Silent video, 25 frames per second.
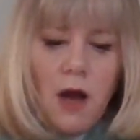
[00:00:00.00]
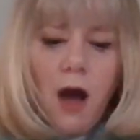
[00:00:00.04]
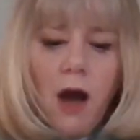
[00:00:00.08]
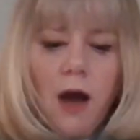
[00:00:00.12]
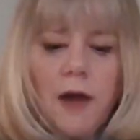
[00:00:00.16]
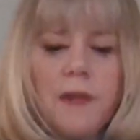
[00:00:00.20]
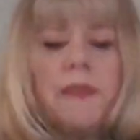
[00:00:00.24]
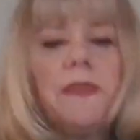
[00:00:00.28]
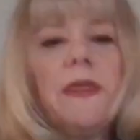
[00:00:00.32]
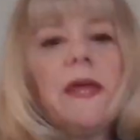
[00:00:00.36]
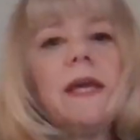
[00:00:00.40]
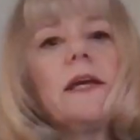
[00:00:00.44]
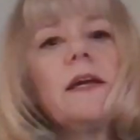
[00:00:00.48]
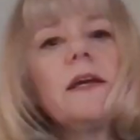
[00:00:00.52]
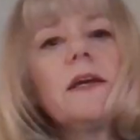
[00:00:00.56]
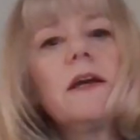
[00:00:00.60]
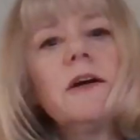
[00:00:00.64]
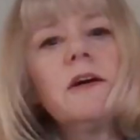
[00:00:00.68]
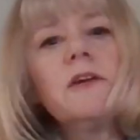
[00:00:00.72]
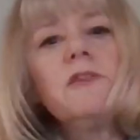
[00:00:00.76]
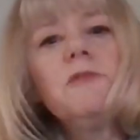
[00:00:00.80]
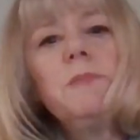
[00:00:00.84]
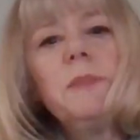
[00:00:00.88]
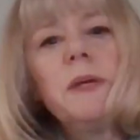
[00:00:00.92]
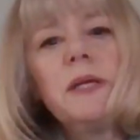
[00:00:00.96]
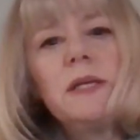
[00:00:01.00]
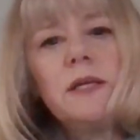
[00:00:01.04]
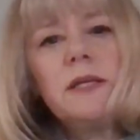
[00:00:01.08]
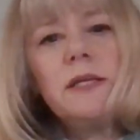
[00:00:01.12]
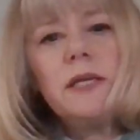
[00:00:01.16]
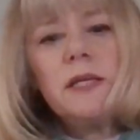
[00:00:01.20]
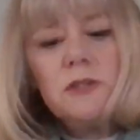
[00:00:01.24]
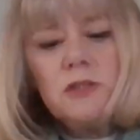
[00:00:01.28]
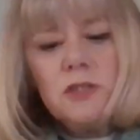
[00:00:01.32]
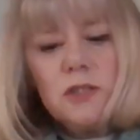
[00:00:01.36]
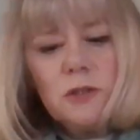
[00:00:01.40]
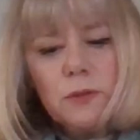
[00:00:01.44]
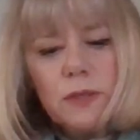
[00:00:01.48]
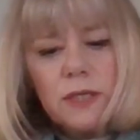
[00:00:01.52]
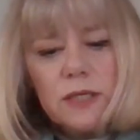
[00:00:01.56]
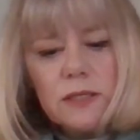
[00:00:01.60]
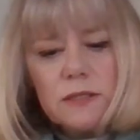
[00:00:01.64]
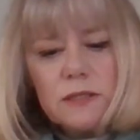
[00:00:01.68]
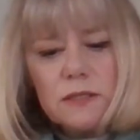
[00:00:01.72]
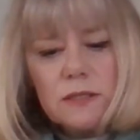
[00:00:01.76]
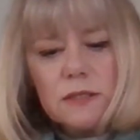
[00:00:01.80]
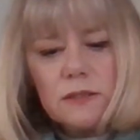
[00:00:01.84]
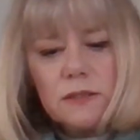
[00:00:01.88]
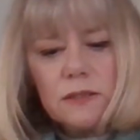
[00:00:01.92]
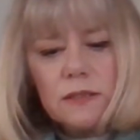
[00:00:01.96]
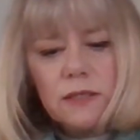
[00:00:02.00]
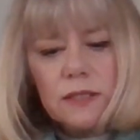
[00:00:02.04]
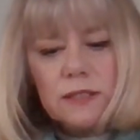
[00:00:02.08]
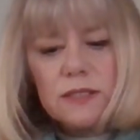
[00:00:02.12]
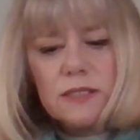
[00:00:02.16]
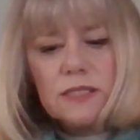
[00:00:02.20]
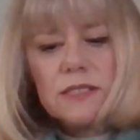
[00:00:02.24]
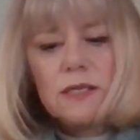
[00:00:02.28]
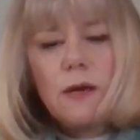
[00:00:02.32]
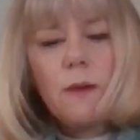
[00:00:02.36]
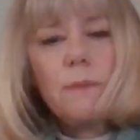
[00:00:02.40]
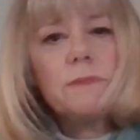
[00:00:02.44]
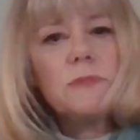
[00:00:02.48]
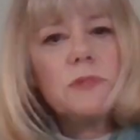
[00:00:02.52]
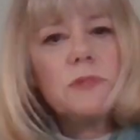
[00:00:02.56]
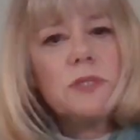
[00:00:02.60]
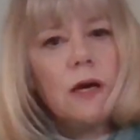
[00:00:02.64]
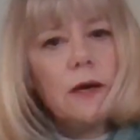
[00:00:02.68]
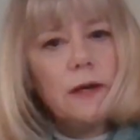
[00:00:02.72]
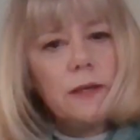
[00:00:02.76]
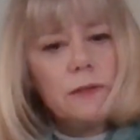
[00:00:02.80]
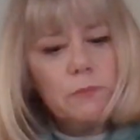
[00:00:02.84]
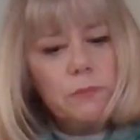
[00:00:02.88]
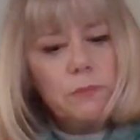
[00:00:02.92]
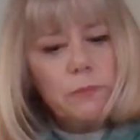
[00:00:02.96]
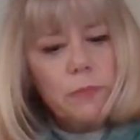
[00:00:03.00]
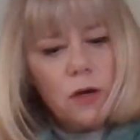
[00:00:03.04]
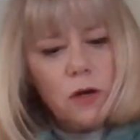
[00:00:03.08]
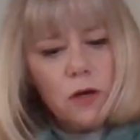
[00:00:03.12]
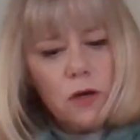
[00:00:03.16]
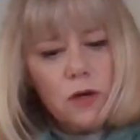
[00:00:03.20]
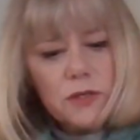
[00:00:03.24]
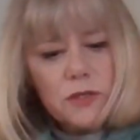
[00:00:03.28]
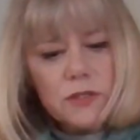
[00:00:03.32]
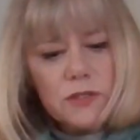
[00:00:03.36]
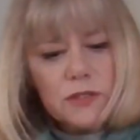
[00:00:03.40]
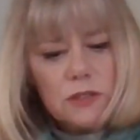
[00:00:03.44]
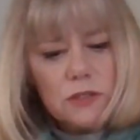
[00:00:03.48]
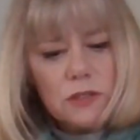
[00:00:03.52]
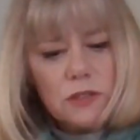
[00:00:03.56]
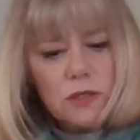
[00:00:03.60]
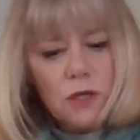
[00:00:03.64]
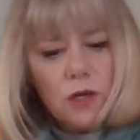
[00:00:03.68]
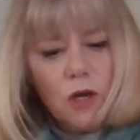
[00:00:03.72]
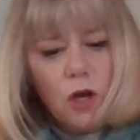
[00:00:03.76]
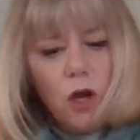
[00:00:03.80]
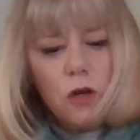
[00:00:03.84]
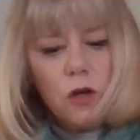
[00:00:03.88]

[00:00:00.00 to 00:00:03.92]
I think I've been an Inuit at some time past,